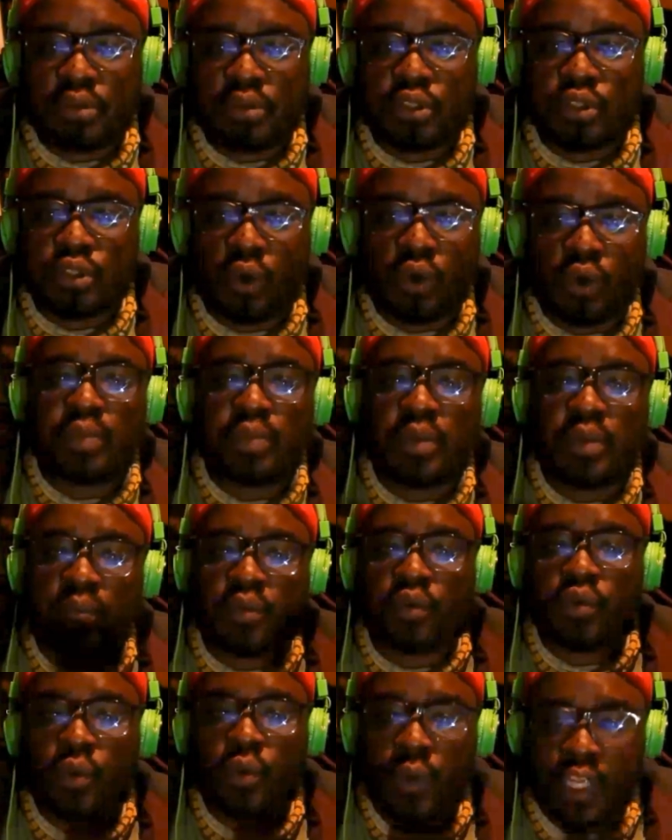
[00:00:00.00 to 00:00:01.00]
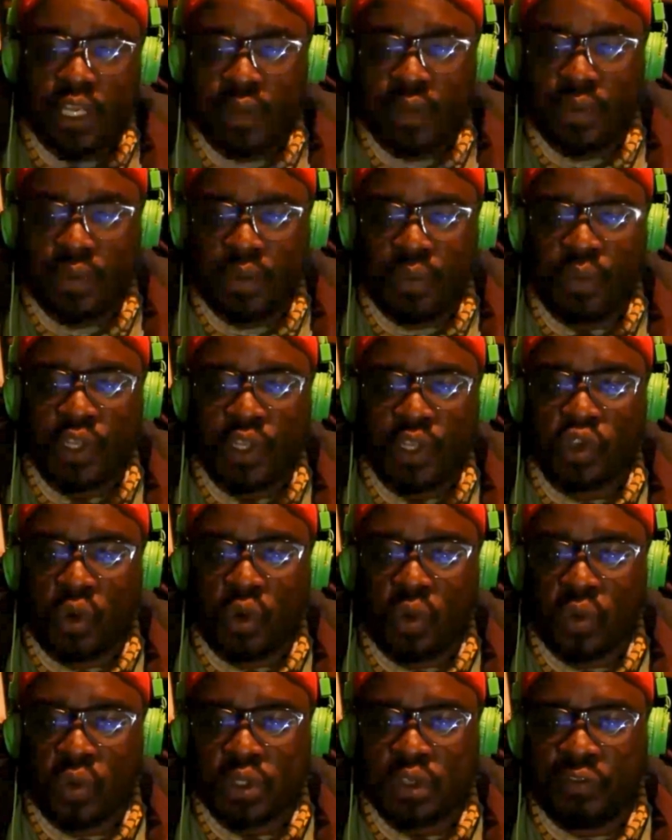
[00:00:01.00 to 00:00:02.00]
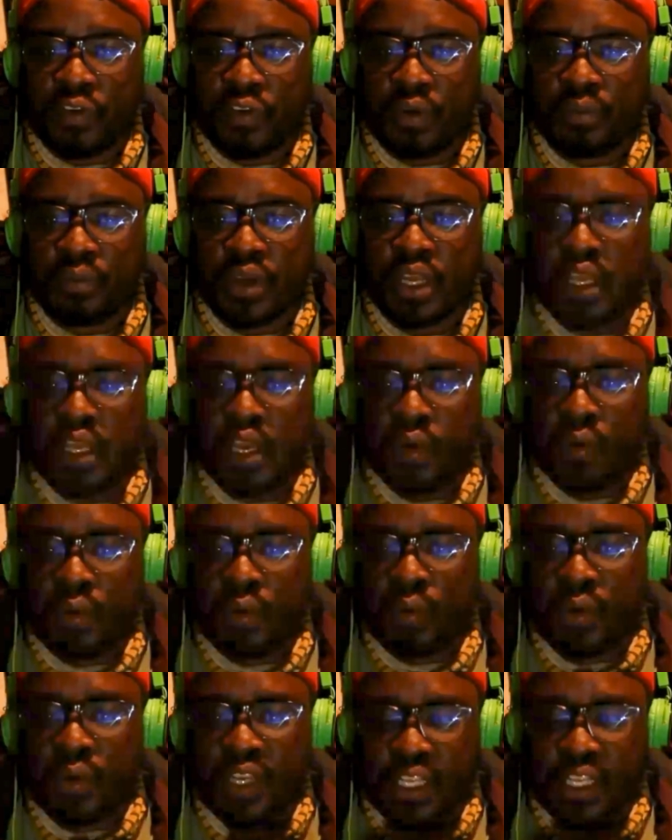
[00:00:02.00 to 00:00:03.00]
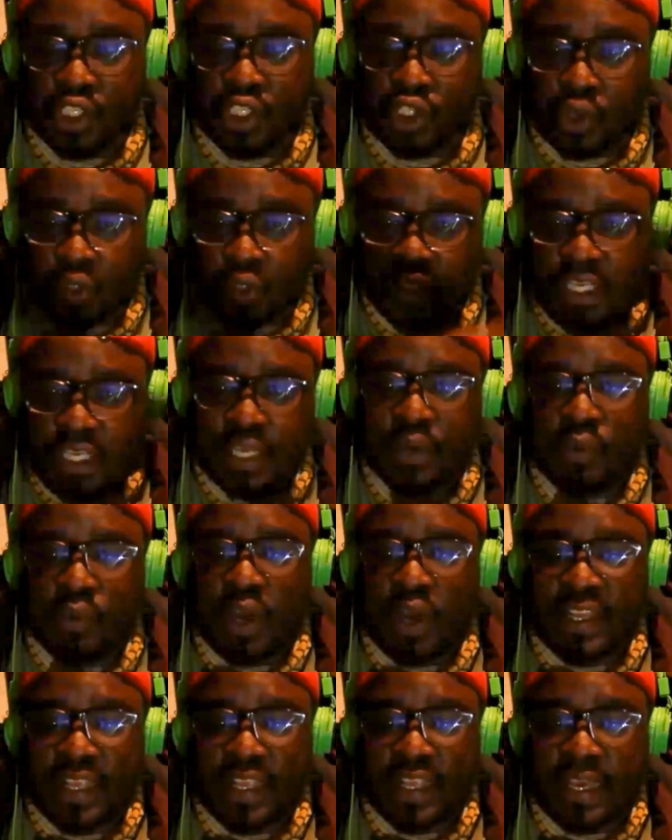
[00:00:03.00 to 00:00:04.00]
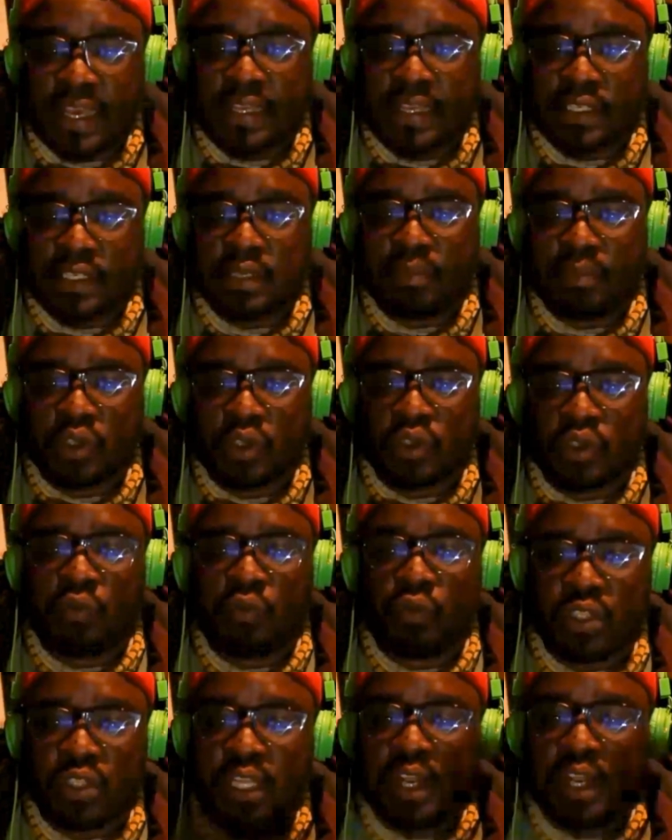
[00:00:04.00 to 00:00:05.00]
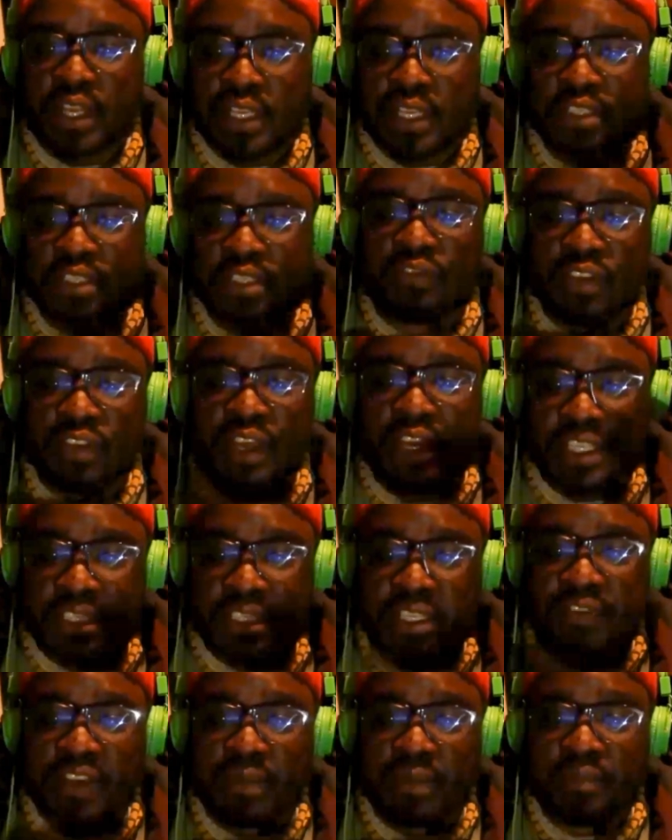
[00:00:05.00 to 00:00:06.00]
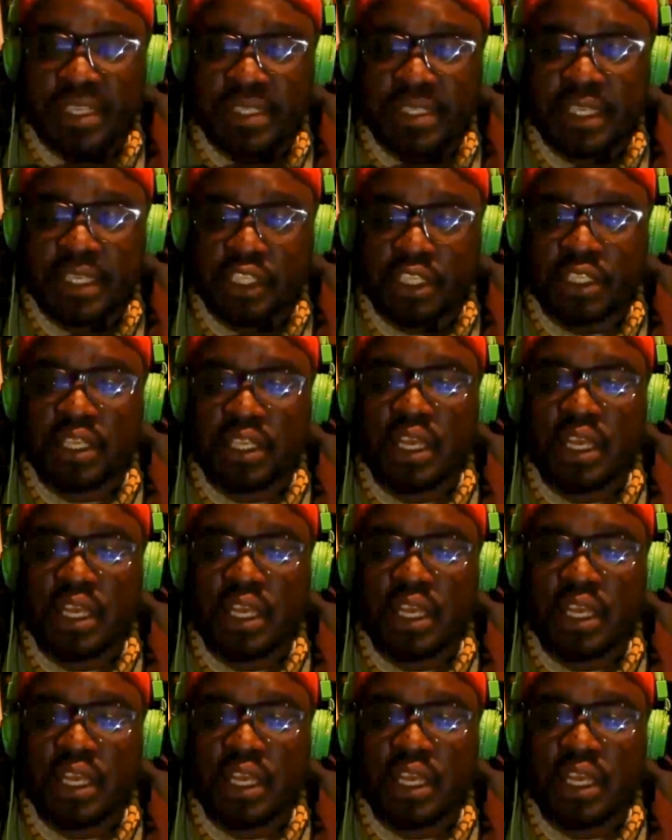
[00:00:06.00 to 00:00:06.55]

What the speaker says: Those people we chose from, we didn't choose anyone yet because we're still receiving messages.